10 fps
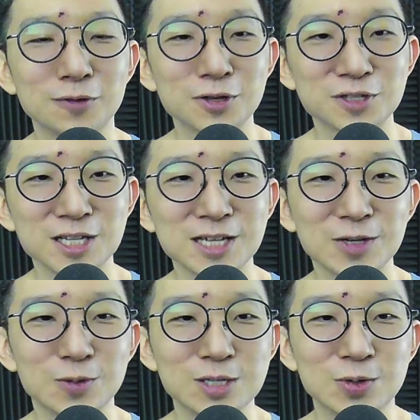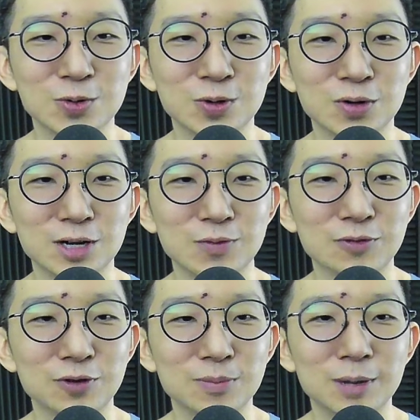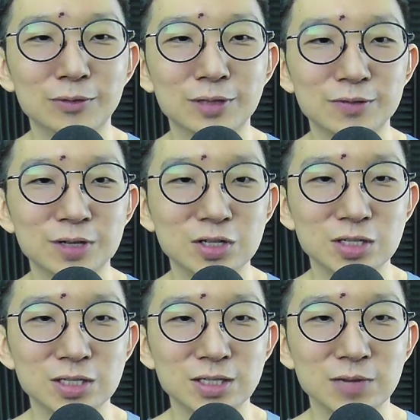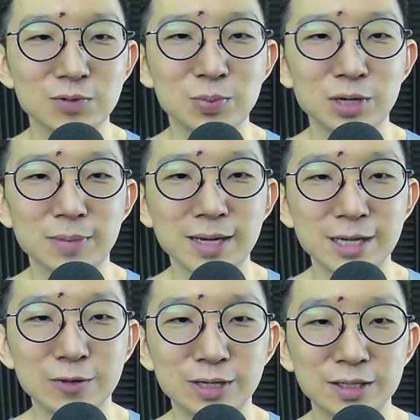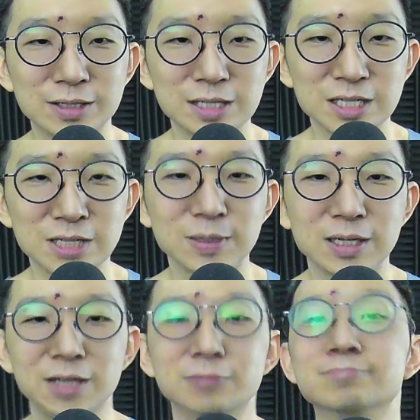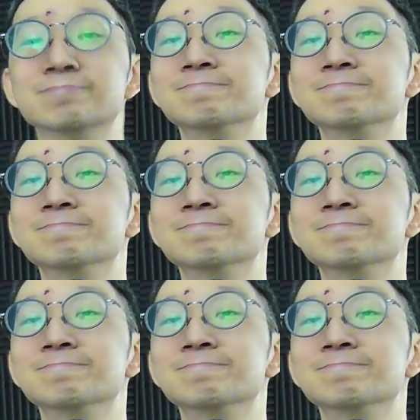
course, things can always go wrong, right? With all mountain ranges and we break back down under the skinny pink line.